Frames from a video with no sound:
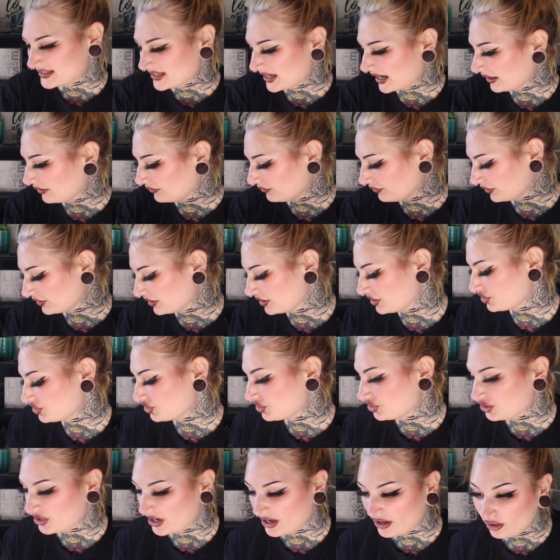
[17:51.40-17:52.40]
Time for the
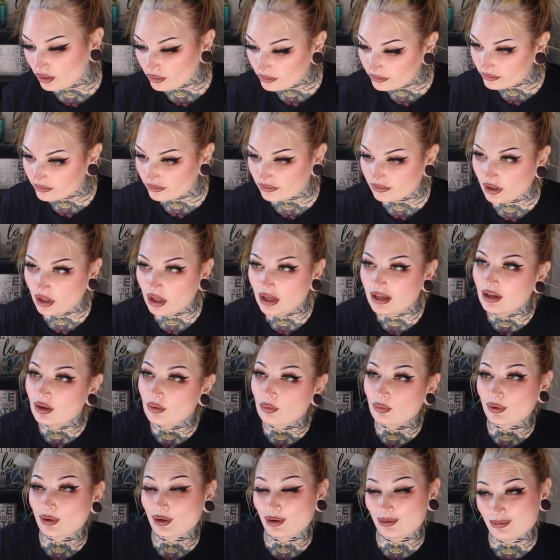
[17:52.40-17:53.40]
shelf.
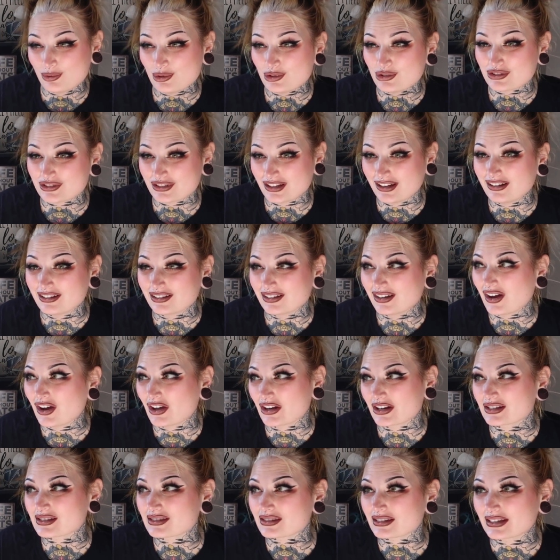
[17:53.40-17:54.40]
We're almost done,
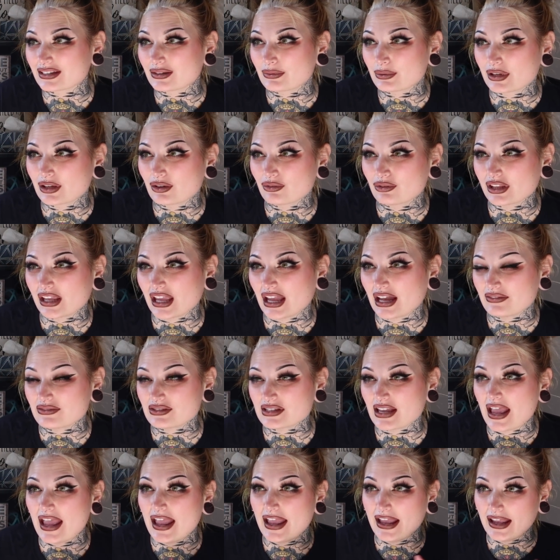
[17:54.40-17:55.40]
honestly. We only have
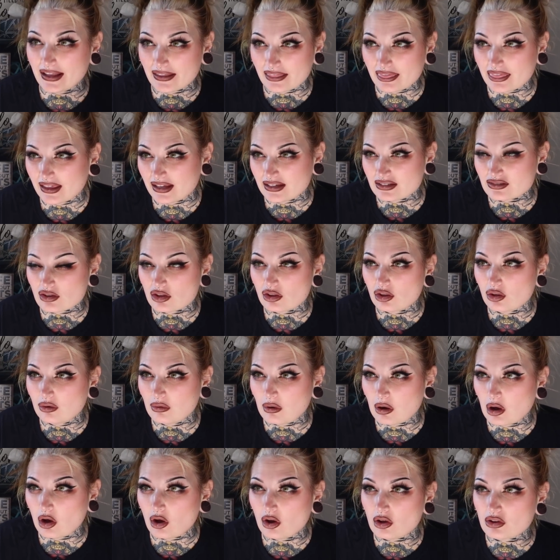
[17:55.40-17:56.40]
to hang things on the
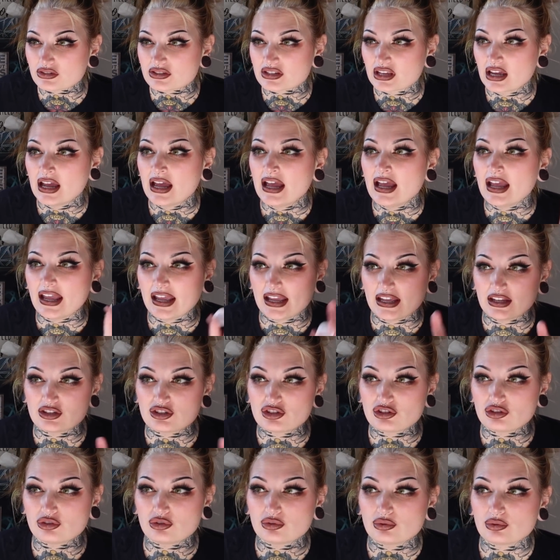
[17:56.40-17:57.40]
walls and
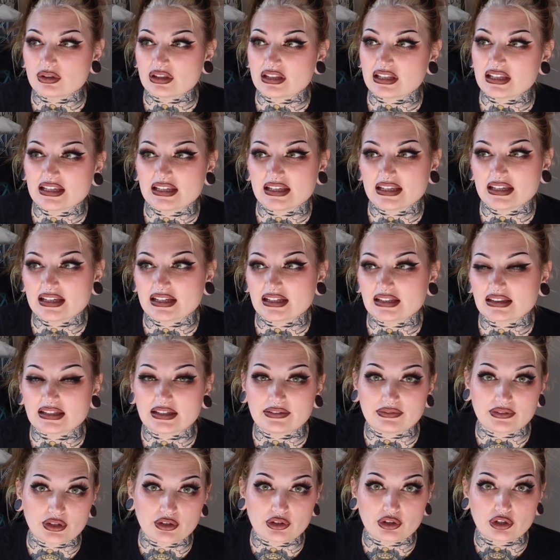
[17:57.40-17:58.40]
do the
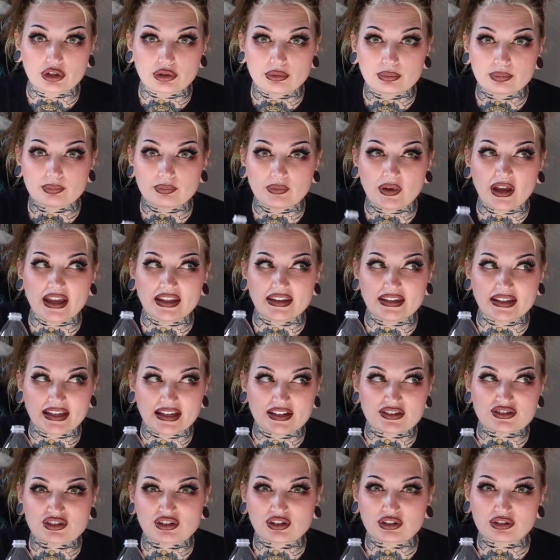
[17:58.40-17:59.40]
living room and the
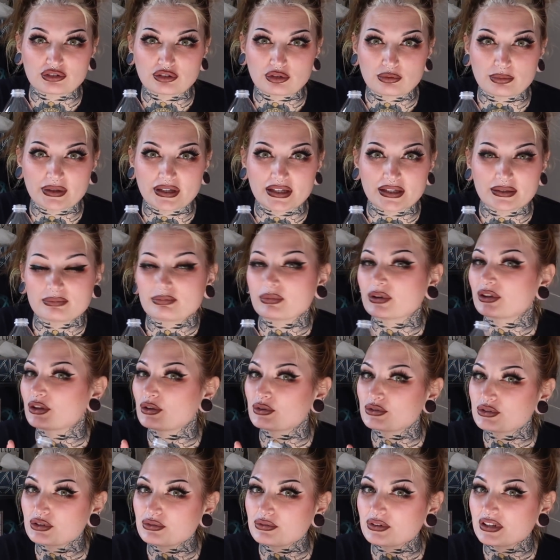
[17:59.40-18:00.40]
kitchen a little bit. But
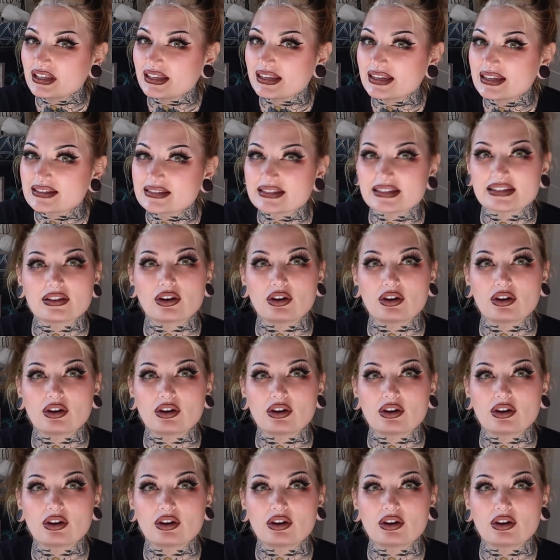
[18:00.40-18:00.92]
those are really easy.